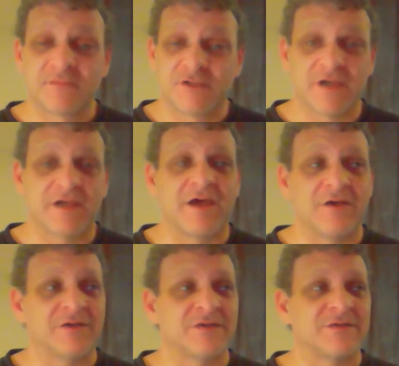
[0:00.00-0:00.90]
Check it
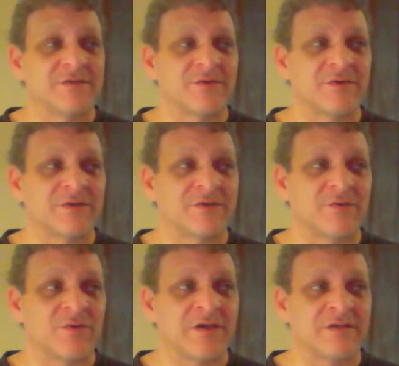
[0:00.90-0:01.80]
out, listen to it, it's
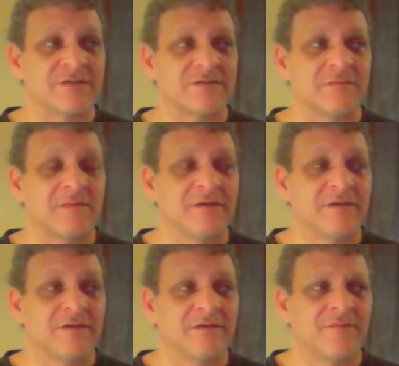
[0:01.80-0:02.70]
great.
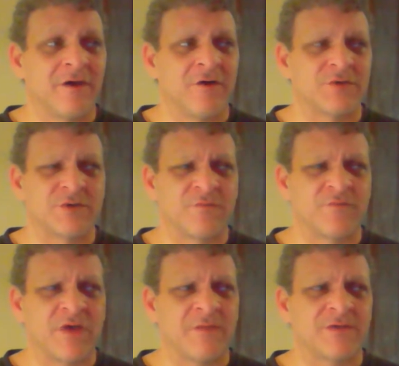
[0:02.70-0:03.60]
They also
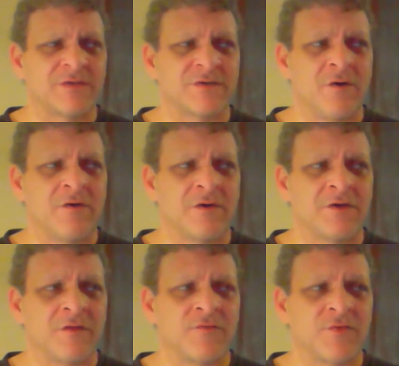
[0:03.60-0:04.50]
developed the song,
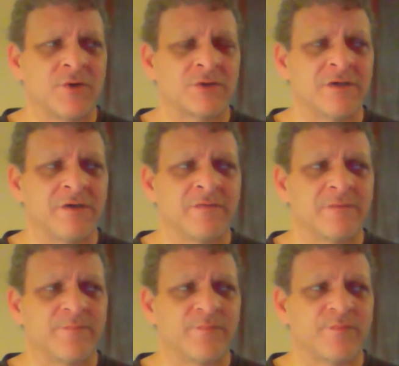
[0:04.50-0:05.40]
another version of
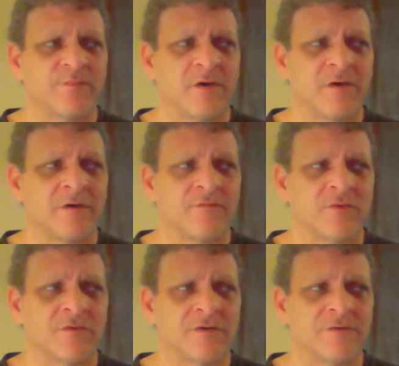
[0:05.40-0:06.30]
it,
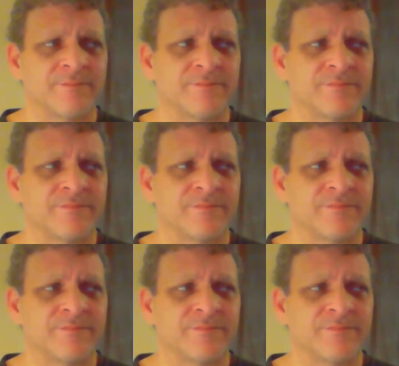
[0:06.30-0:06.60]
for